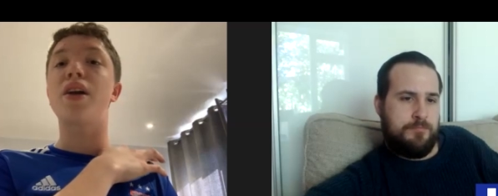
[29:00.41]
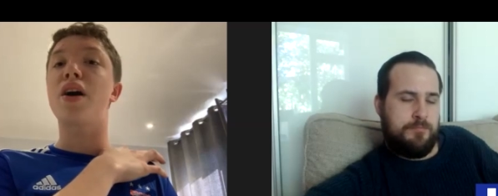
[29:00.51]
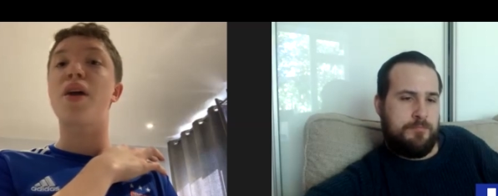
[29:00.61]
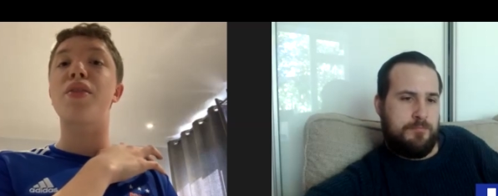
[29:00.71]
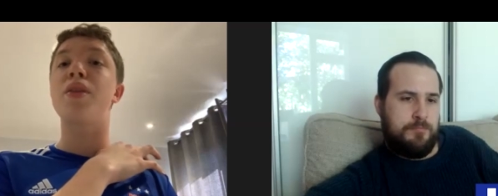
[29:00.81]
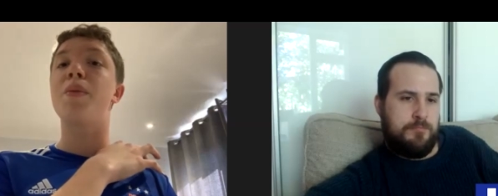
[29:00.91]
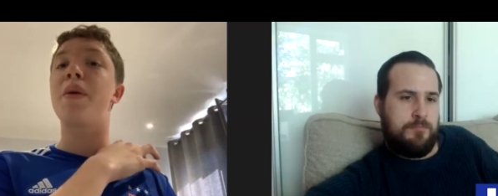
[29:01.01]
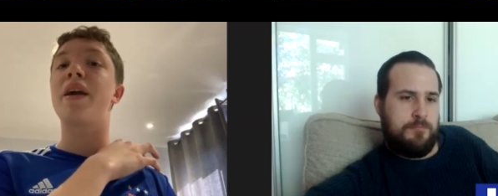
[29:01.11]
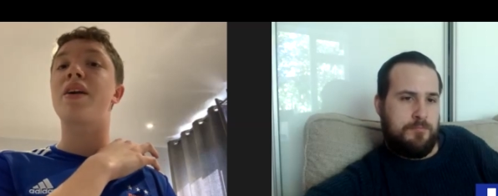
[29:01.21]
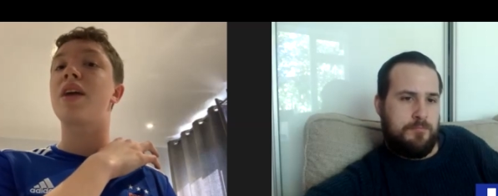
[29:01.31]
Speaker 1: I don't think the
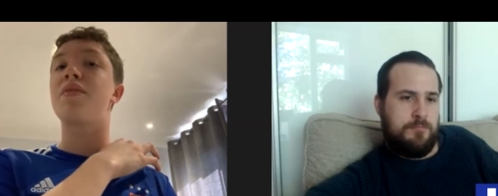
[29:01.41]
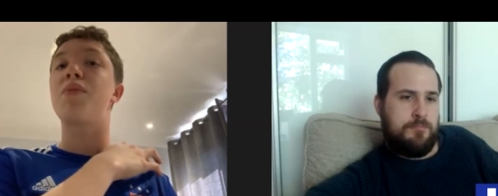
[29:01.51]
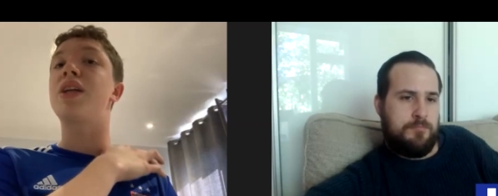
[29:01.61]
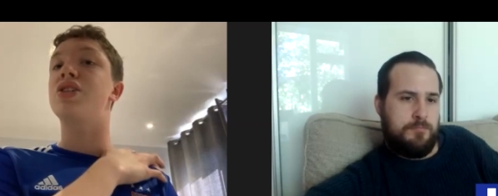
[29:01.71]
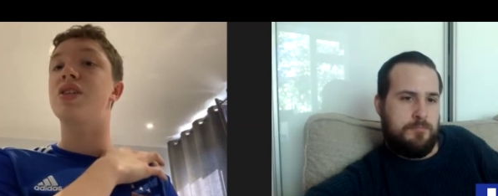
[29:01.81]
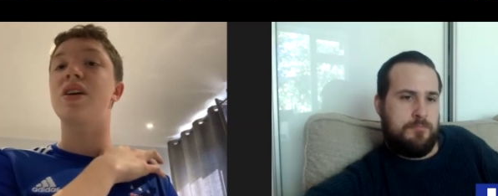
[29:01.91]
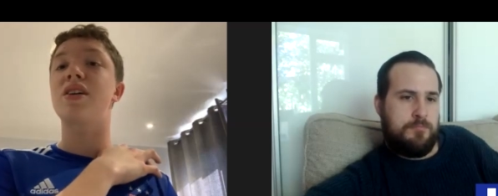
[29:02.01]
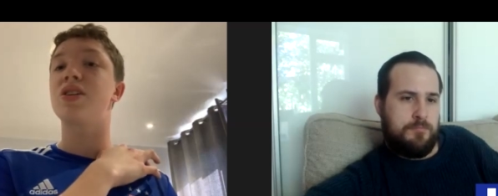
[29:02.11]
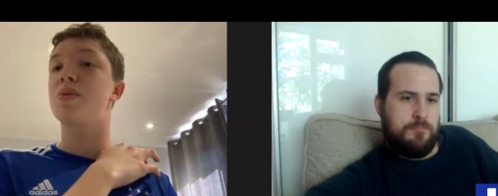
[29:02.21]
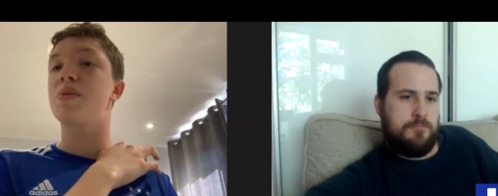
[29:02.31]
ping could even register
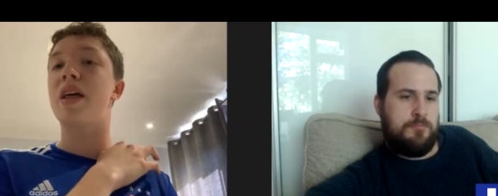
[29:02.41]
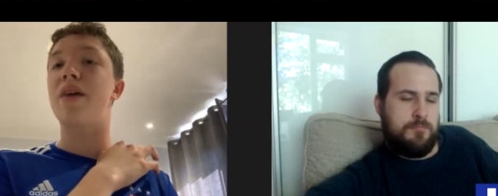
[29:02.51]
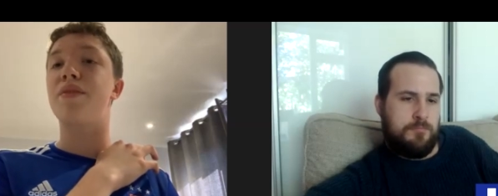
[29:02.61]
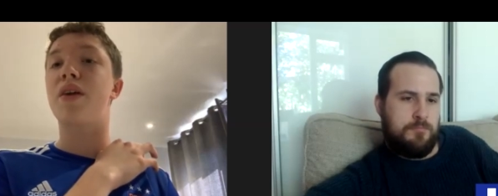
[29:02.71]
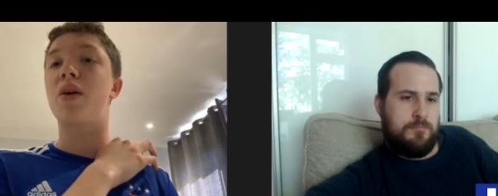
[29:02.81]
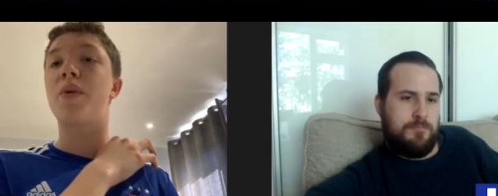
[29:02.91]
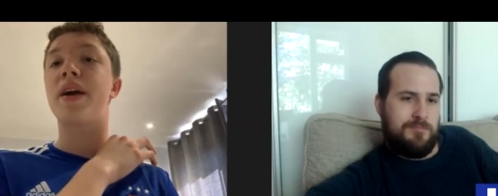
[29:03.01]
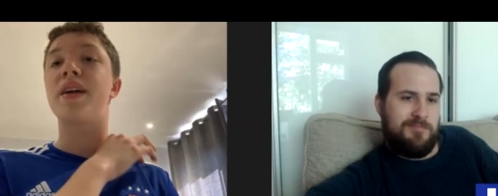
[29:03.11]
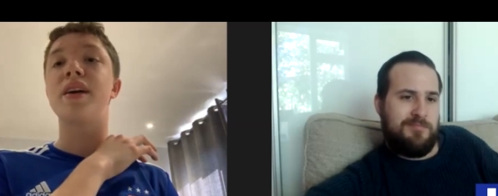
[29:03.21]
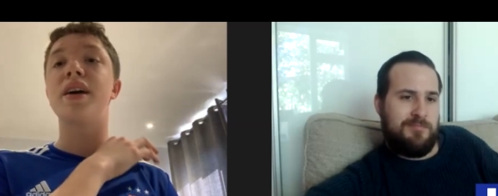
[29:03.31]
because we were that far away.